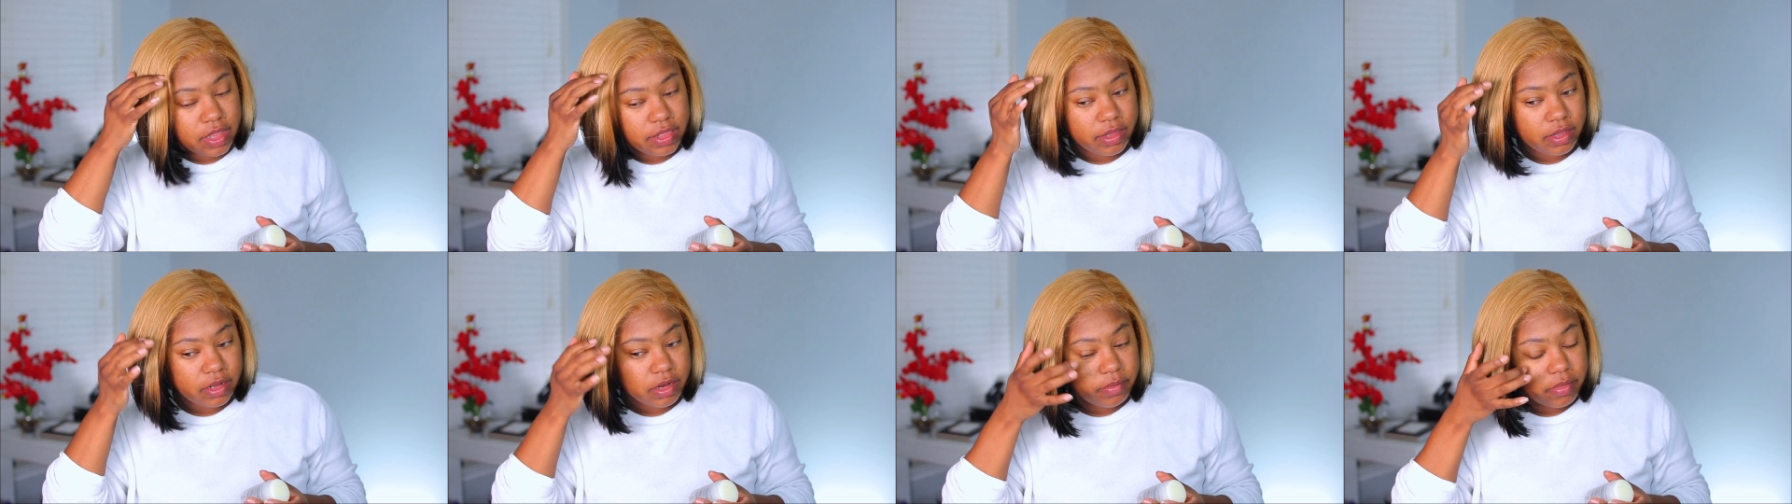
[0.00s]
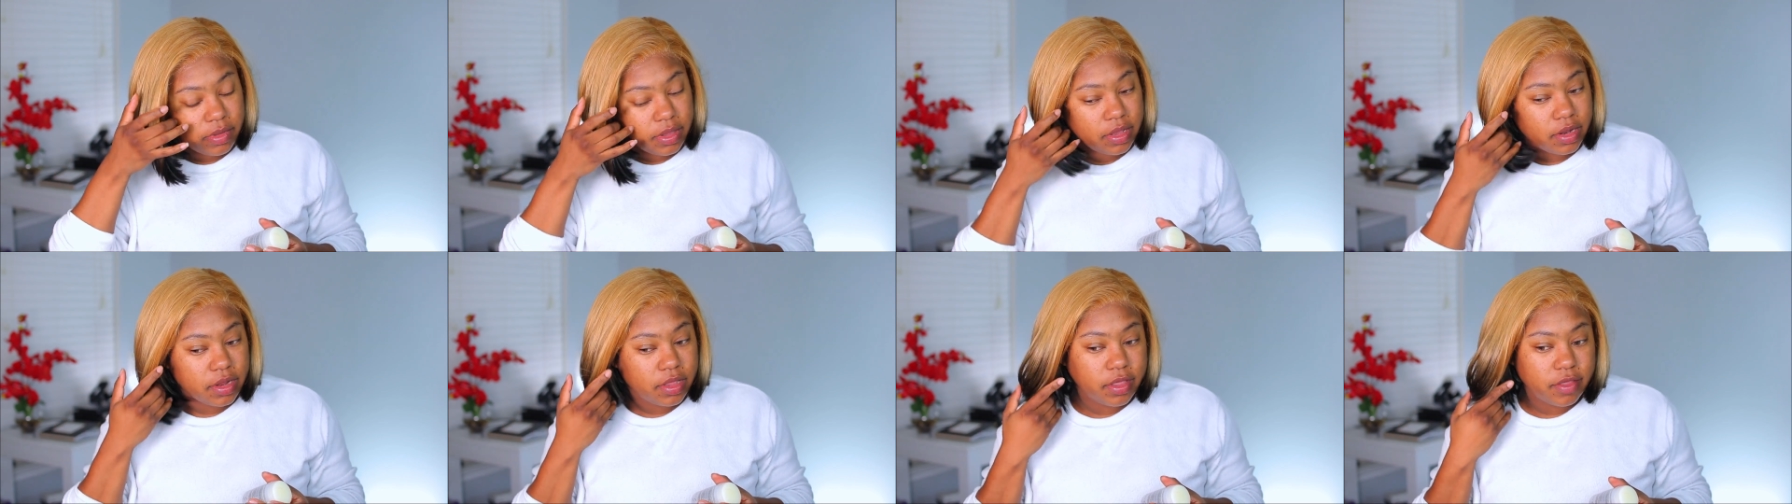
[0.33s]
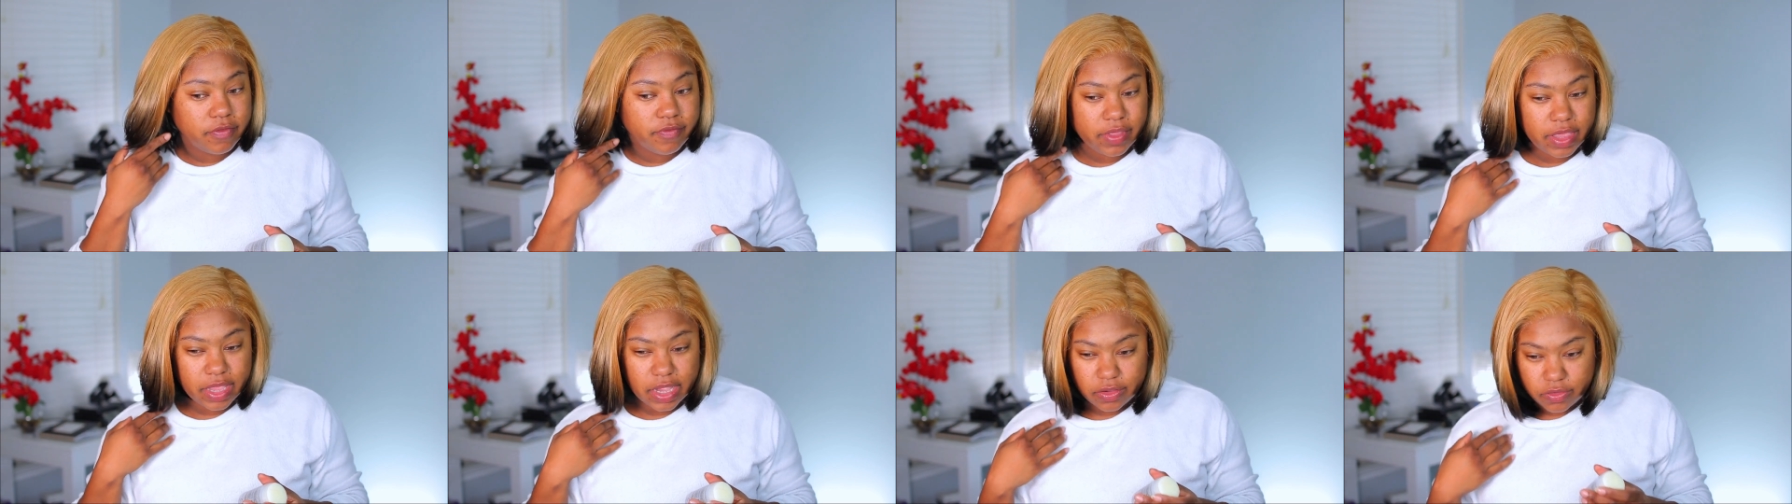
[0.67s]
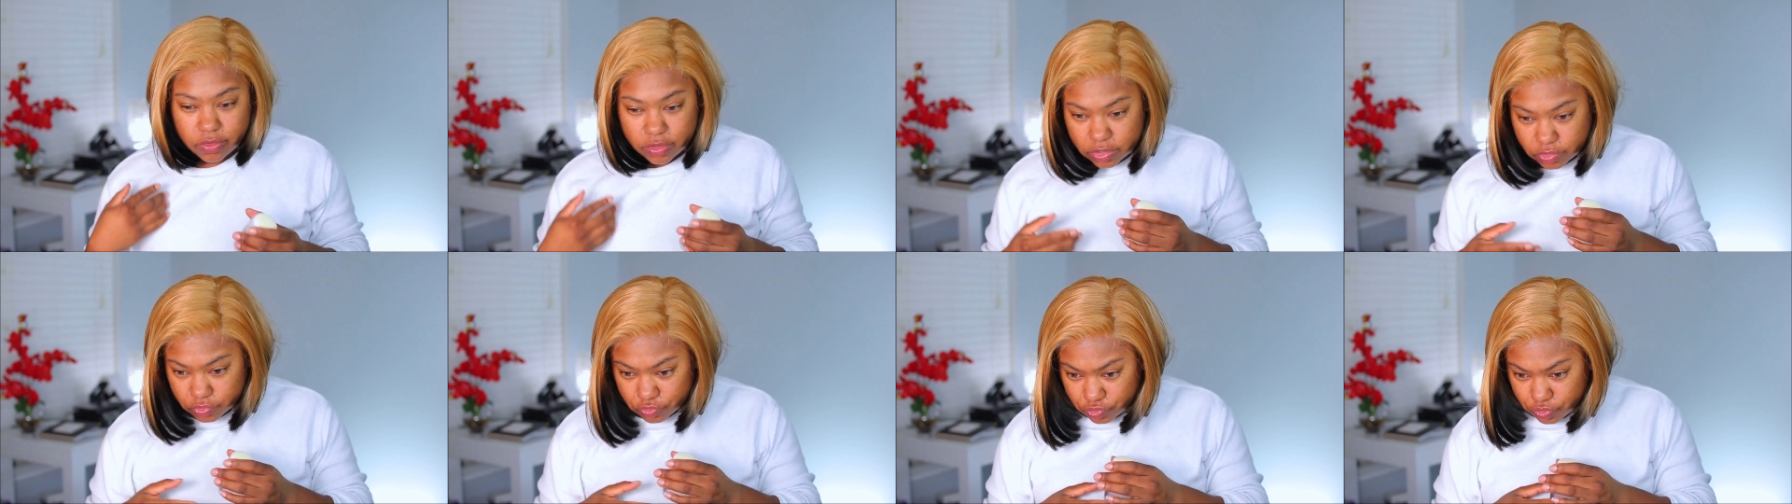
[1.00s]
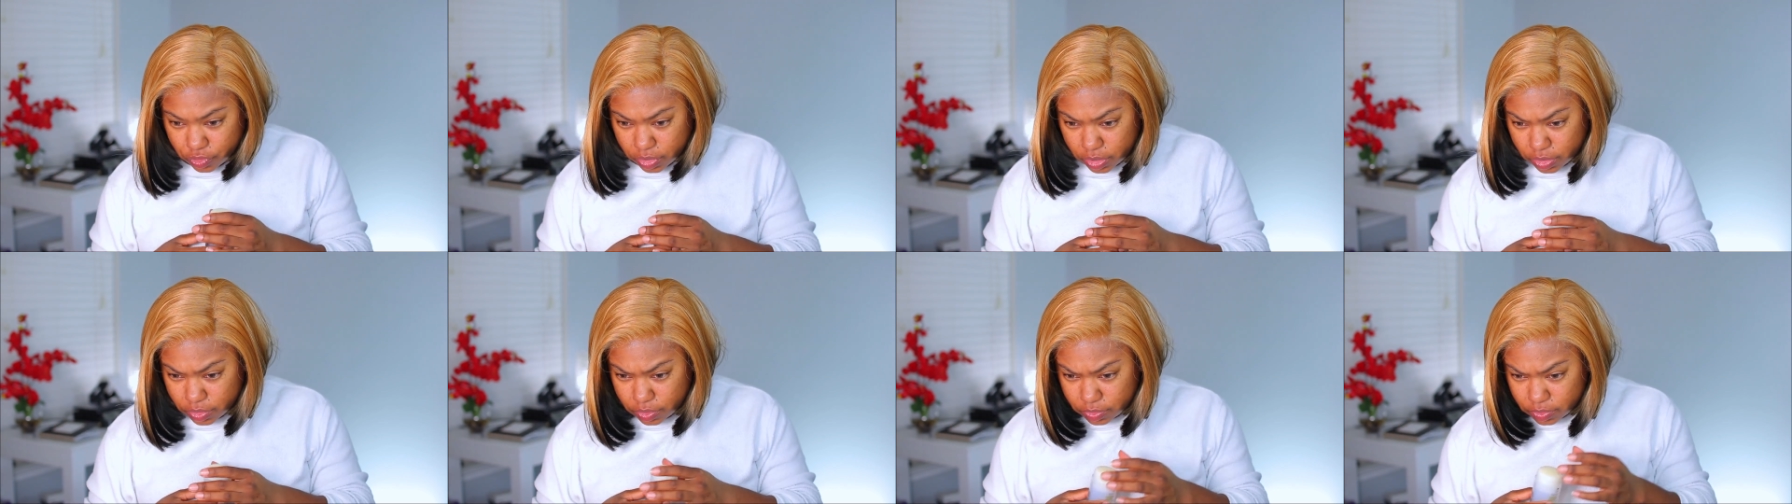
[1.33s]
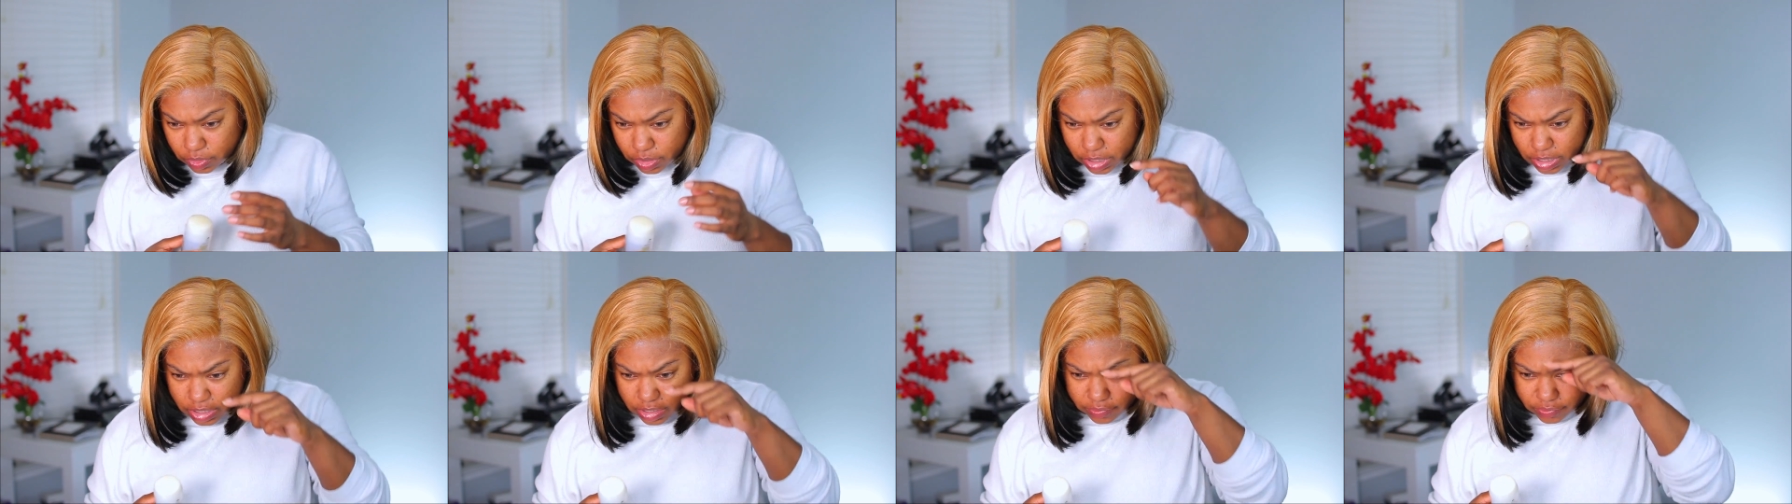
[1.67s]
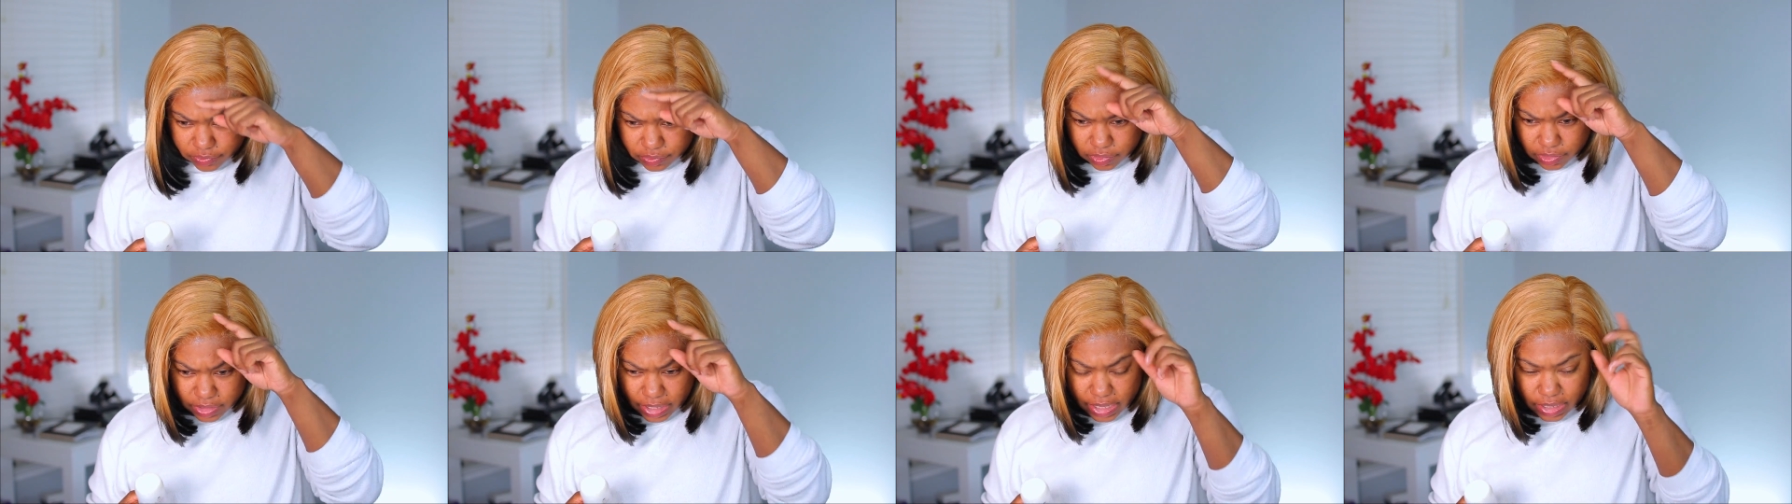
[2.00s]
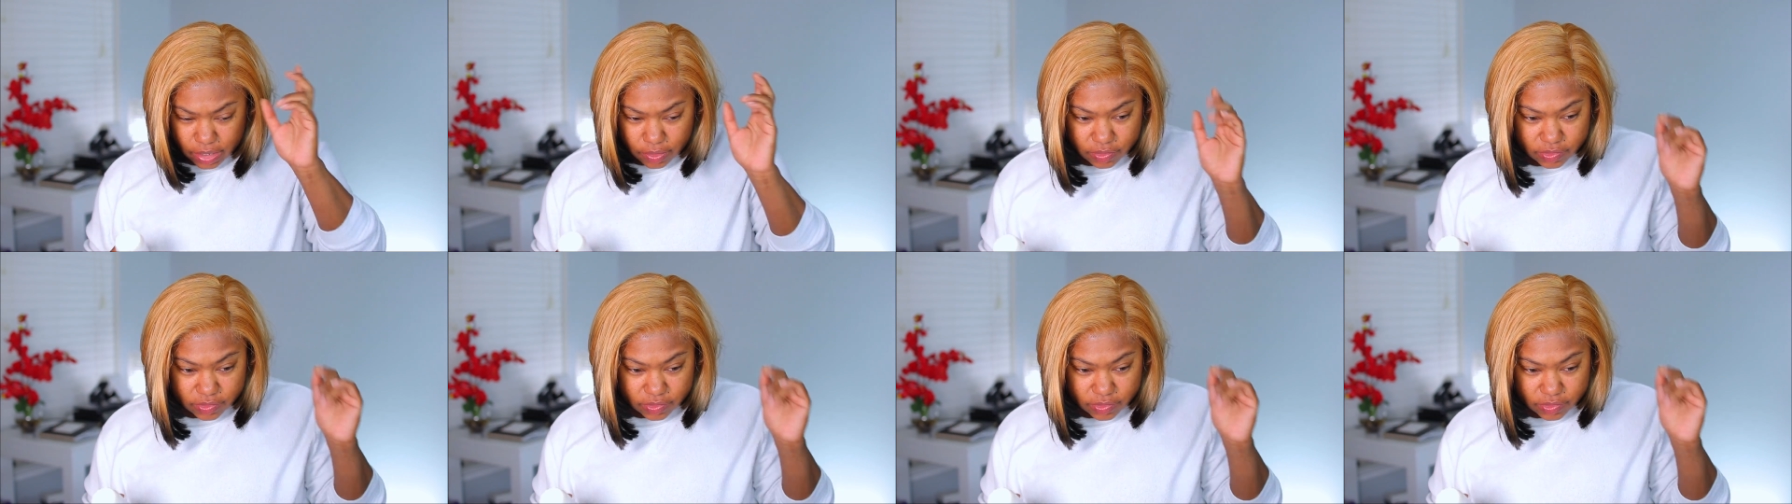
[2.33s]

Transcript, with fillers: a little bit of edge control to lay